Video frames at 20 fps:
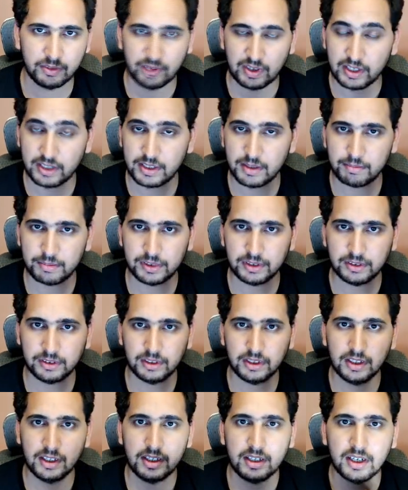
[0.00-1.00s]
Very simple,
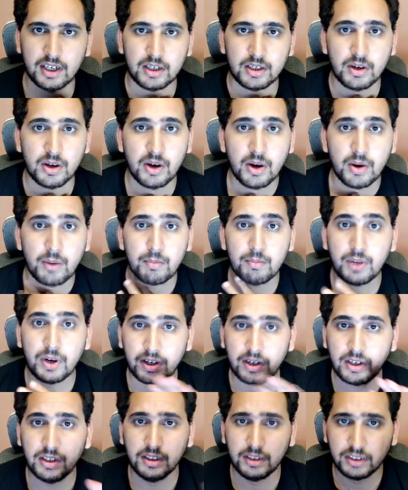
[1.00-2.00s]
right?
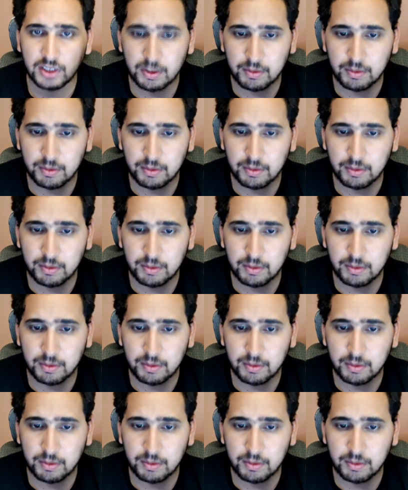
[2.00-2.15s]
But